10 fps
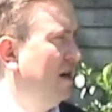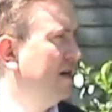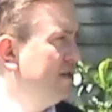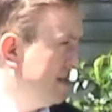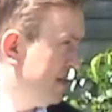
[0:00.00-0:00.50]

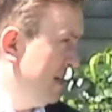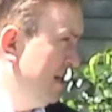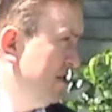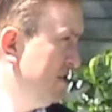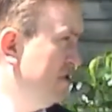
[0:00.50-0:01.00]
I
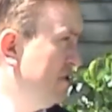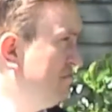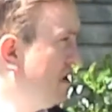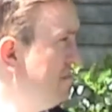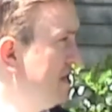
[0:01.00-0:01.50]
understand you do
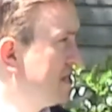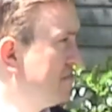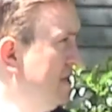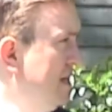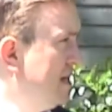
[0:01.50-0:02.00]
public
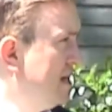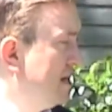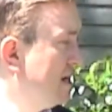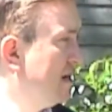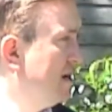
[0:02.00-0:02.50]
speaking
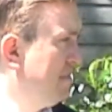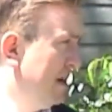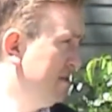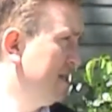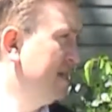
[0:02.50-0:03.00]

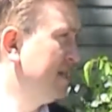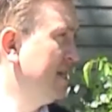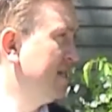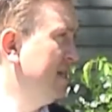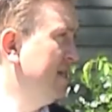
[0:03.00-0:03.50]
about
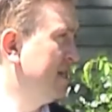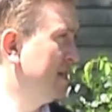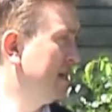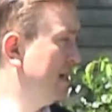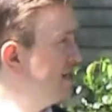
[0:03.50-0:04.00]
internet
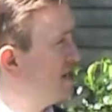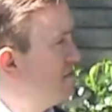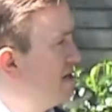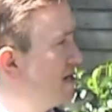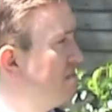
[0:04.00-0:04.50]
dating. Can you tell
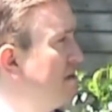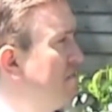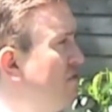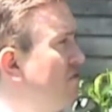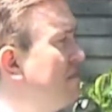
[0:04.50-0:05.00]
me a little bit
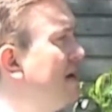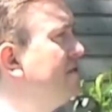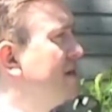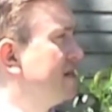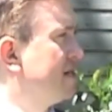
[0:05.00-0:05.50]
more
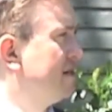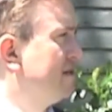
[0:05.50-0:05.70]
about that?